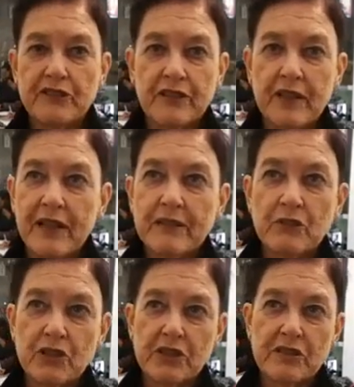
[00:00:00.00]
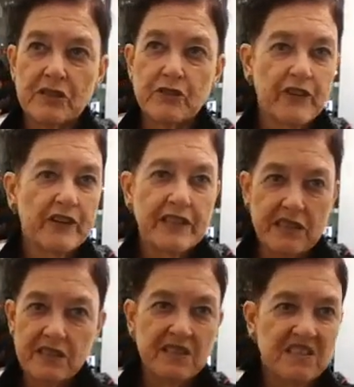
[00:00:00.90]
different languages. It's very
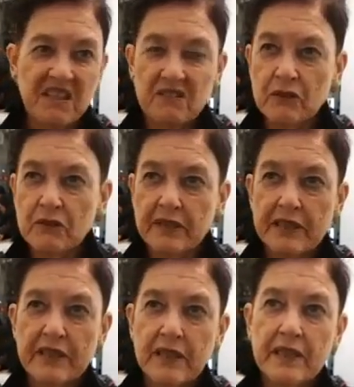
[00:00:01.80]
easy to download it,